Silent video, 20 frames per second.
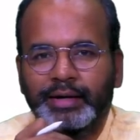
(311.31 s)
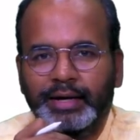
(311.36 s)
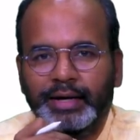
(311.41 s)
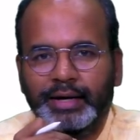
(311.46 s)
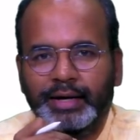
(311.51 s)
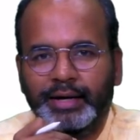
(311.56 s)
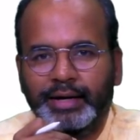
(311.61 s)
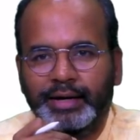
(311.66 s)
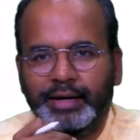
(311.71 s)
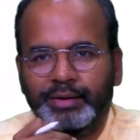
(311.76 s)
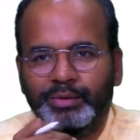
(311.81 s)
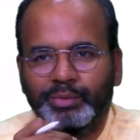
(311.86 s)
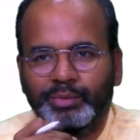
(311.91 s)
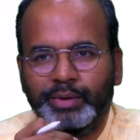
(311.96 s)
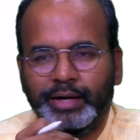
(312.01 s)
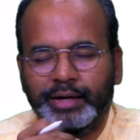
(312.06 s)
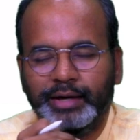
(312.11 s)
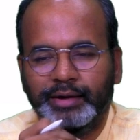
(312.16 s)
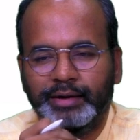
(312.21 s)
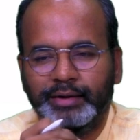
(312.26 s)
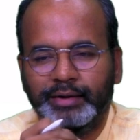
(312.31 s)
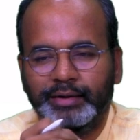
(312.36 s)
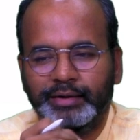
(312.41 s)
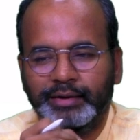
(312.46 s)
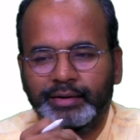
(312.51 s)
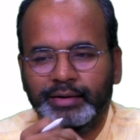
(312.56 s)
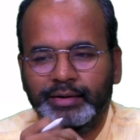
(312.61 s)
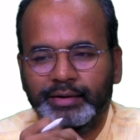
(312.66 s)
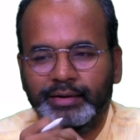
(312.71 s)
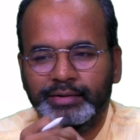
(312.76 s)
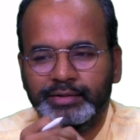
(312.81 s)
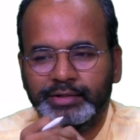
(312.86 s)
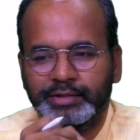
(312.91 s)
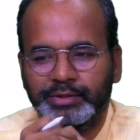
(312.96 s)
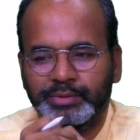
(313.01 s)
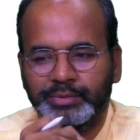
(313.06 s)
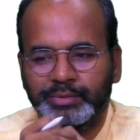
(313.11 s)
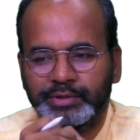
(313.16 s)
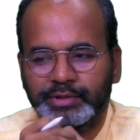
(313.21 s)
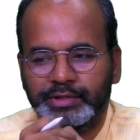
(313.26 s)
Uh, where uh,
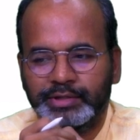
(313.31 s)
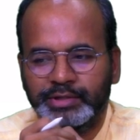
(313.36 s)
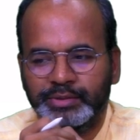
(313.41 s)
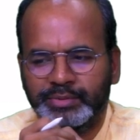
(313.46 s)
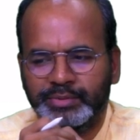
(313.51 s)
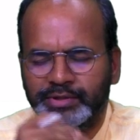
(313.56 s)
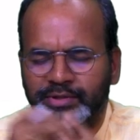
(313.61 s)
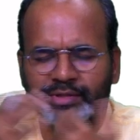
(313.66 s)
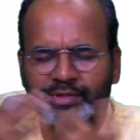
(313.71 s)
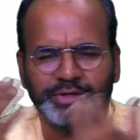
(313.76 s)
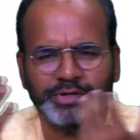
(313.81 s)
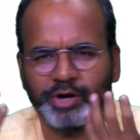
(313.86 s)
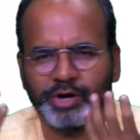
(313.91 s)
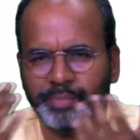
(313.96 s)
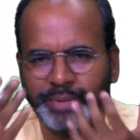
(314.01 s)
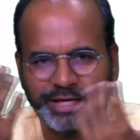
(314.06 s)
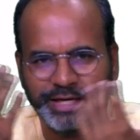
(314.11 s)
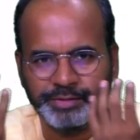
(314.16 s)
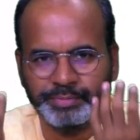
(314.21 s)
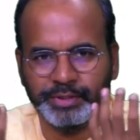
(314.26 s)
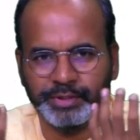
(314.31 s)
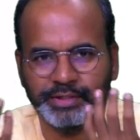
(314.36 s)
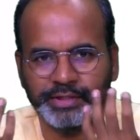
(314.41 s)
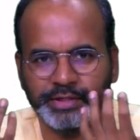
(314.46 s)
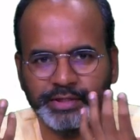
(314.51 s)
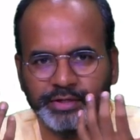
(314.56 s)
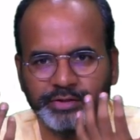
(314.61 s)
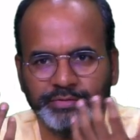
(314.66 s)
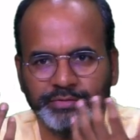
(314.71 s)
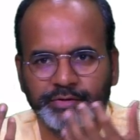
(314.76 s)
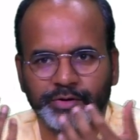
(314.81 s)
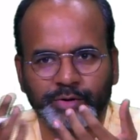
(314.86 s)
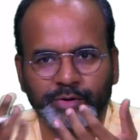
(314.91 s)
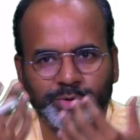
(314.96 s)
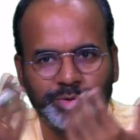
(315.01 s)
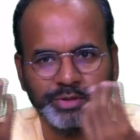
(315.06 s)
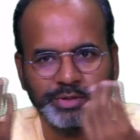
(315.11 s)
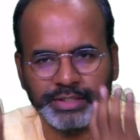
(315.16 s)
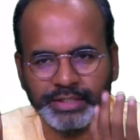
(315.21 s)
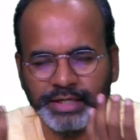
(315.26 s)
she was she was in the top X percentage of the
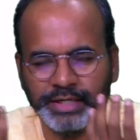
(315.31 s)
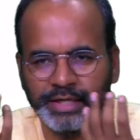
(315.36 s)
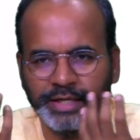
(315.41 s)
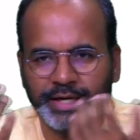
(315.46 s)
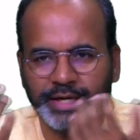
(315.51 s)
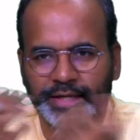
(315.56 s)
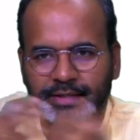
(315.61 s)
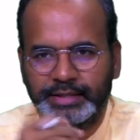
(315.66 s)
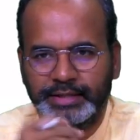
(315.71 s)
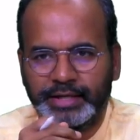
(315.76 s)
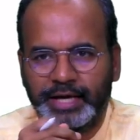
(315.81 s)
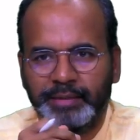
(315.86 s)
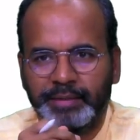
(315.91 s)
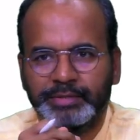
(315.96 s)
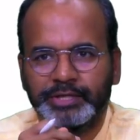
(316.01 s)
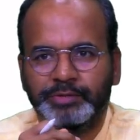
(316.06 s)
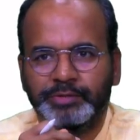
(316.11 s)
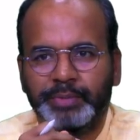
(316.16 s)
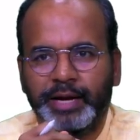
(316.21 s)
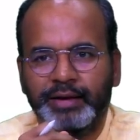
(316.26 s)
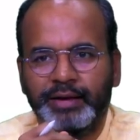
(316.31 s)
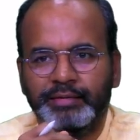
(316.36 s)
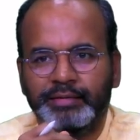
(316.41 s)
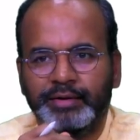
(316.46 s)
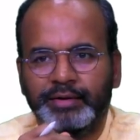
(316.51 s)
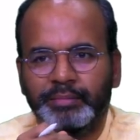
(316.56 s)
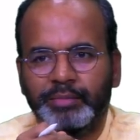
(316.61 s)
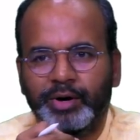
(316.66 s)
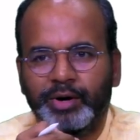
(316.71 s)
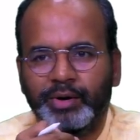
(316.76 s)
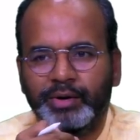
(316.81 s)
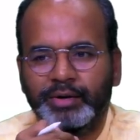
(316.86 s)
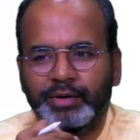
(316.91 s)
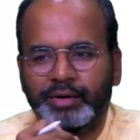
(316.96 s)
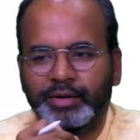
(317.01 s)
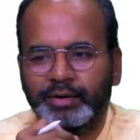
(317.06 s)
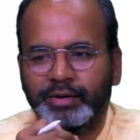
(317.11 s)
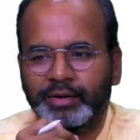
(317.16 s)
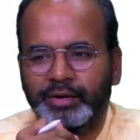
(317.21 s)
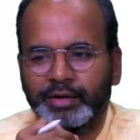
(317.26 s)
course, and she came and spent about
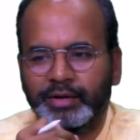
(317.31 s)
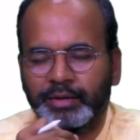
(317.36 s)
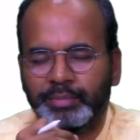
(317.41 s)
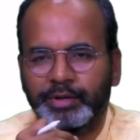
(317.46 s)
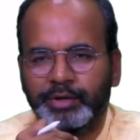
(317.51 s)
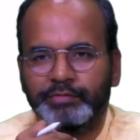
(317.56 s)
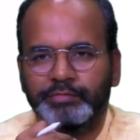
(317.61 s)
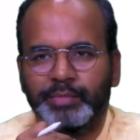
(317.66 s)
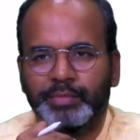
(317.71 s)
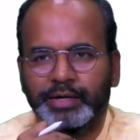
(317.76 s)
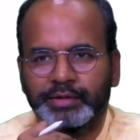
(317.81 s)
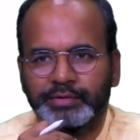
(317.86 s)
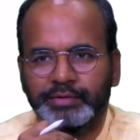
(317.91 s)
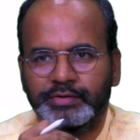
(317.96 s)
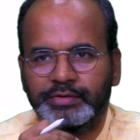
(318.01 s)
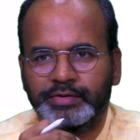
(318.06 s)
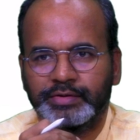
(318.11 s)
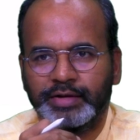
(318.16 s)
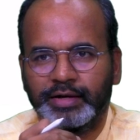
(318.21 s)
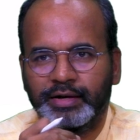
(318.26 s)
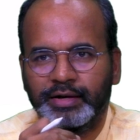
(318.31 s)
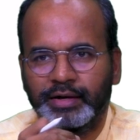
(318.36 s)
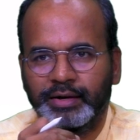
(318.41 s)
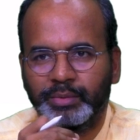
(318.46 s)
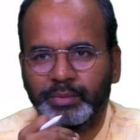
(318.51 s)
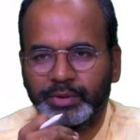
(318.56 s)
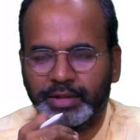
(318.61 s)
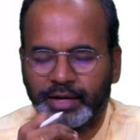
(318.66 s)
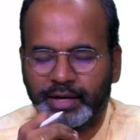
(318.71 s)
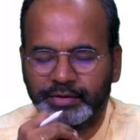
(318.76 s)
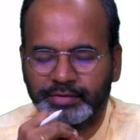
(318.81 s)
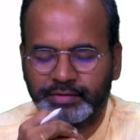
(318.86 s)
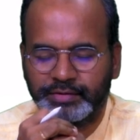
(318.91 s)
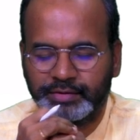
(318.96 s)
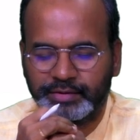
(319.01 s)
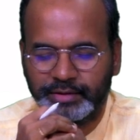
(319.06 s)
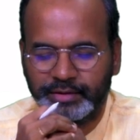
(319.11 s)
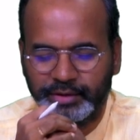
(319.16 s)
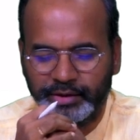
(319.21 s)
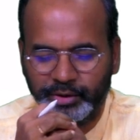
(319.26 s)
a couple of months uh, with
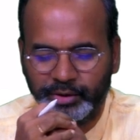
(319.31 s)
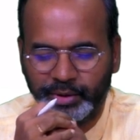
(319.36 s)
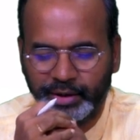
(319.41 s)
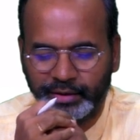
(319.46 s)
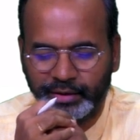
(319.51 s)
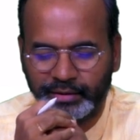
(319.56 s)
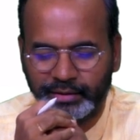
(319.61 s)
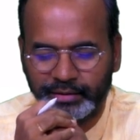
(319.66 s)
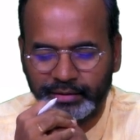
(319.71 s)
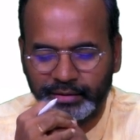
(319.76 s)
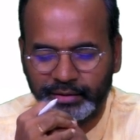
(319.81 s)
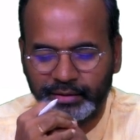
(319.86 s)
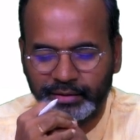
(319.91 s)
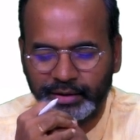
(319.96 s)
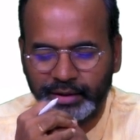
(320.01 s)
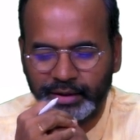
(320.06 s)
us during the